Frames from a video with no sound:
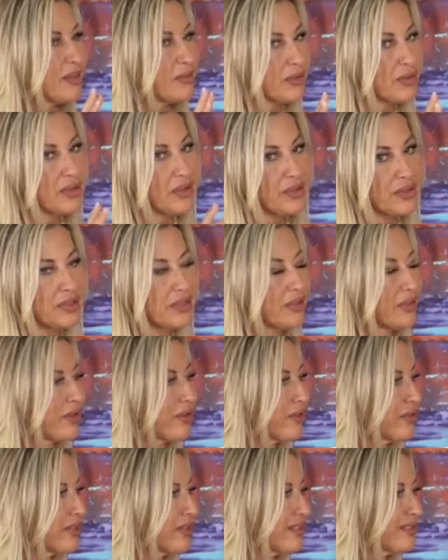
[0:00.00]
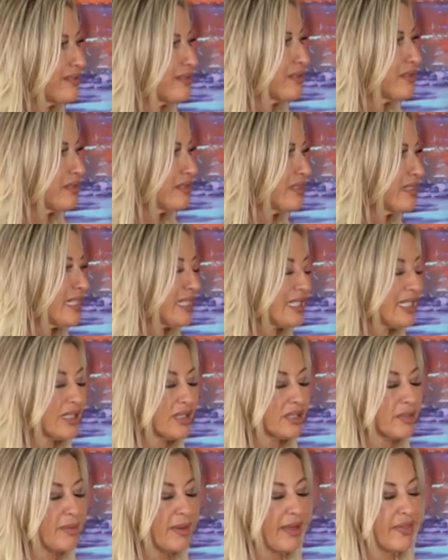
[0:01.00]
and I won't go into all the mm-hmm.
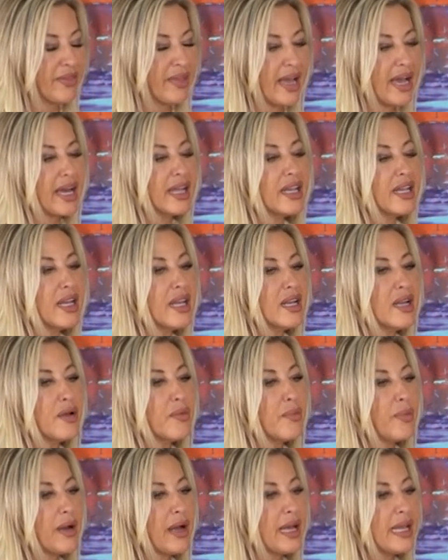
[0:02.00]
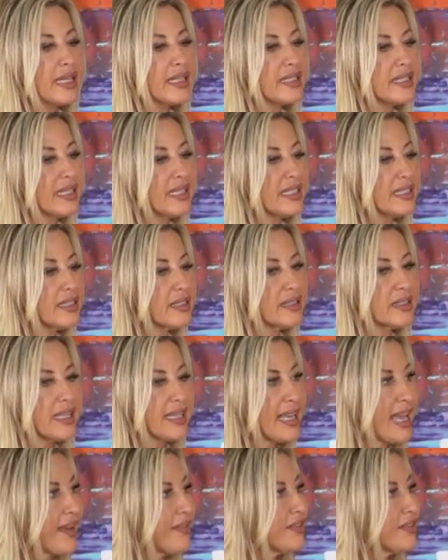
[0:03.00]
details about that, but it's like